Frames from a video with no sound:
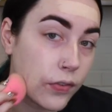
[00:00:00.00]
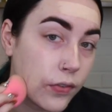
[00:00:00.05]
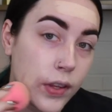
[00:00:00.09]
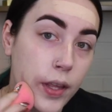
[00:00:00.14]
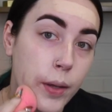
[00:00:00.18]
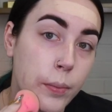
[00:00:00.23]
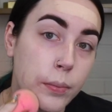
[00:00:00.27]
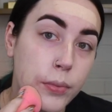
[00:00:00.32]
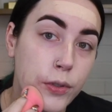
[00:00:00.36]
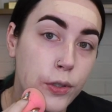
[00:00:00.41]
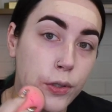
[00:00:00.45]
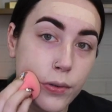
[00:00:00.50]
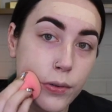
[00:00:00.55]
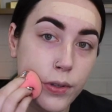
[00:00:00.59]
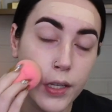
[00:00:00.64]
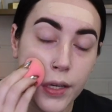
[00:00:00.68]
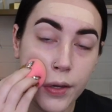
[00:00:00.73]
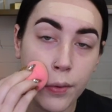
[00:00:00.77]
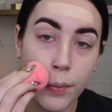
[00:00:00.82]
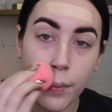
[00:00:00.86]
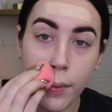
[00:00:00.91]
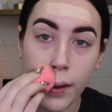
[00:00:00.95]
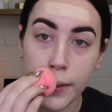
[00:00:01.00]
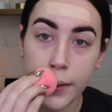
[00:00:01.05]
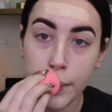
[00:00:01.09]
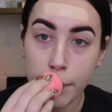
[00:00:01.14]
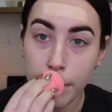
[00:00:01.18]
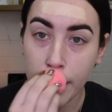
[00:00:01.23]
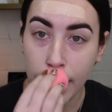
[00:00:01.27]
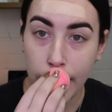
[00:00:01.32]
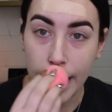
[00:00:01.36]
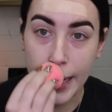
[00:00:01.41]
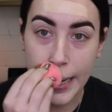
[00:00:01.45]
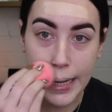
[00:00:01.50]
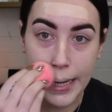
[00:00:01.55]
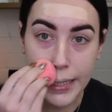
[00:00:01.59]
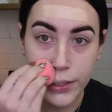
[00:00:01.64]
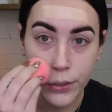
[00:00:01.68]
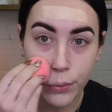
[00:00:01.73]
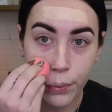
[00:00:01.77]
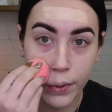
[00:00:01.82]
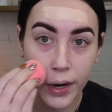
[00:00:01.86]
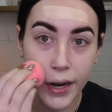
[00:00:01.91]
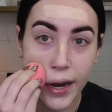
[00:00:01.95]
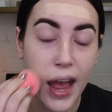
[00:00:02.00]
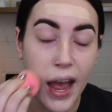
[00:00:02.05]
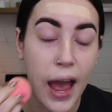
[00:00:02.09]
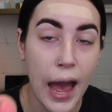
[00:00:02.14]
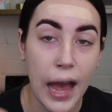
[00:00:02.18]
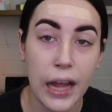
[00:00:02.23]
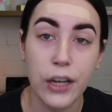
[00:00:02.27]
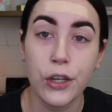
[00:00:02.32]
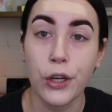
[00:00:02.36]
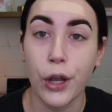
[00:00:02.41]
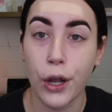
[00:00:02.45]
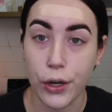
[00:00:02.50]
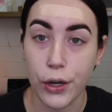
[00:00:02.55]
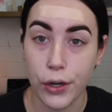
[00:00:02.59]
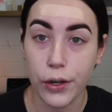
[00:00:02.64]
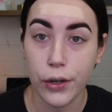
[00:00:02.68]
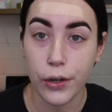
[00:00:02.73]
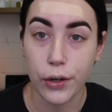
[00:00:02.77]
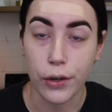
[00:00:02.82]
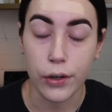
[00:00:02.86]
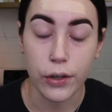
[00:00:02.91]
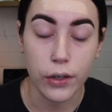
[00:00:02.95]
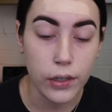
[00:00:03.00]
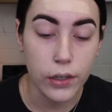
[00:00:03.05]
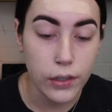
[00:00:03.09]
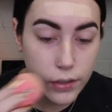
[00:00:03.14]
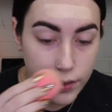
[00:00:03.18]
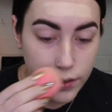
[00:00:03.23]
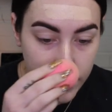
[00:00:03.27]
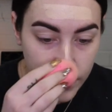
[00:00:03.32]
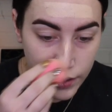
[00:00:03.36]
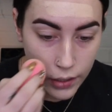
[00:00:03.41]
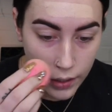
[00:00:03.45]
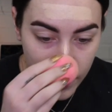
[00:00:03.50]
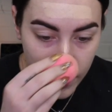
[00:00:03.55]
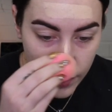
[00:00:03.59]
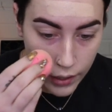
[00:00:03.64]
flipped to the one page where it had younger girls,